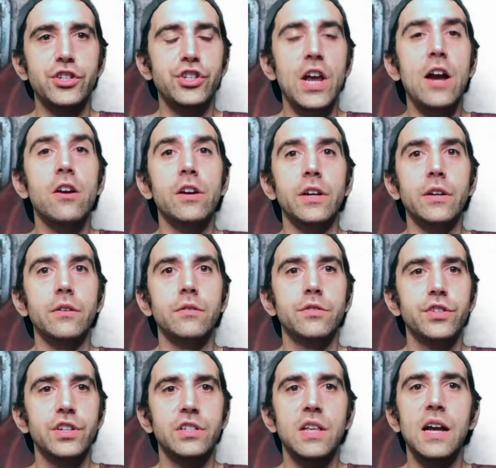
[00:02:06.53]
Like
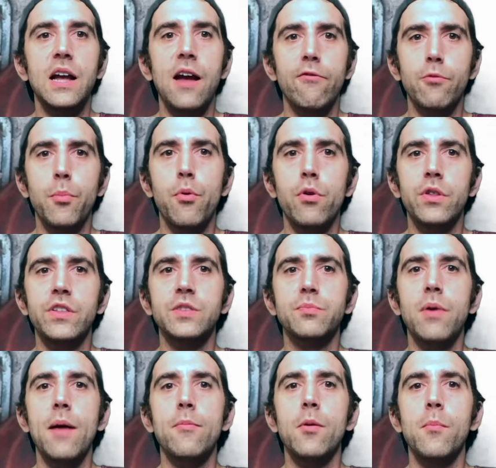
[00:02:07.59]
Sharon, she's like, "I've reported
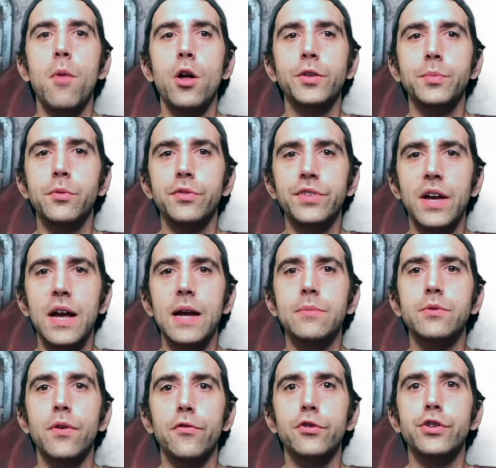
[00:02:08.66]
this problem multiple
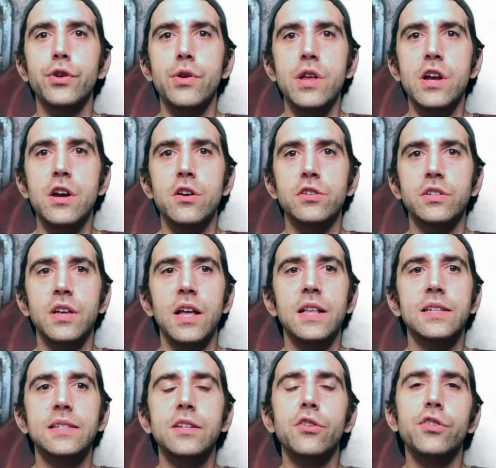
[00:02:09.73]
times over 2 years
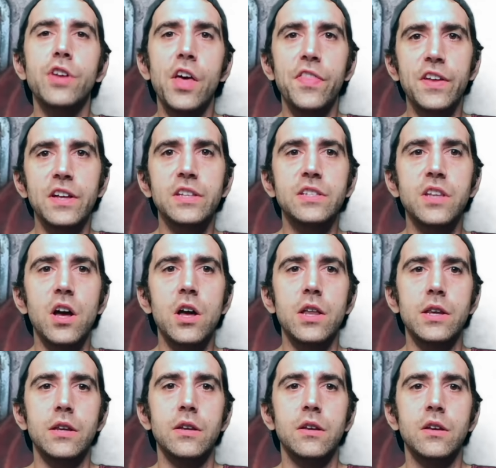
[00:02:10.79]
and still nothing is
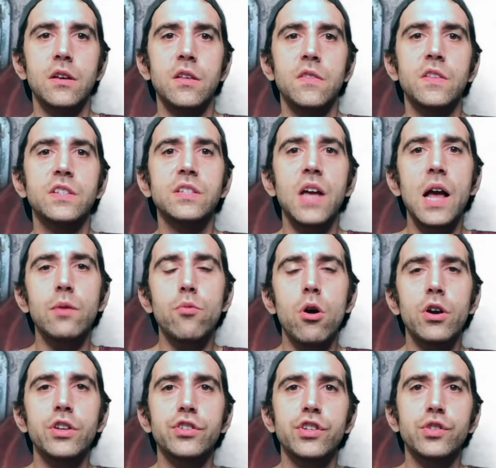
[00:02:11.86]
done. The
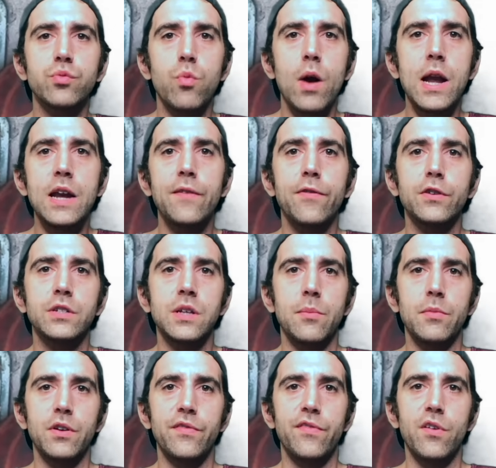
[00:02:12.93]
sidewalk is just waiting for
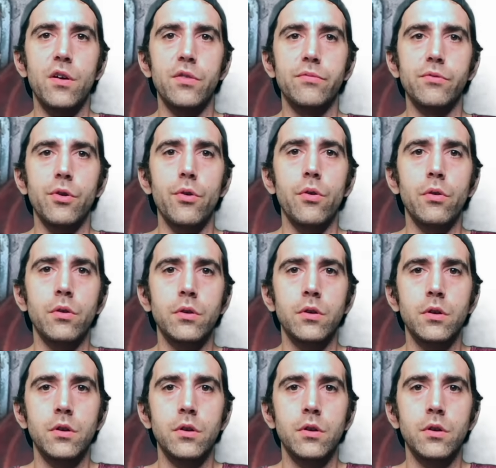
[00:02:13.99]
someone to fall through."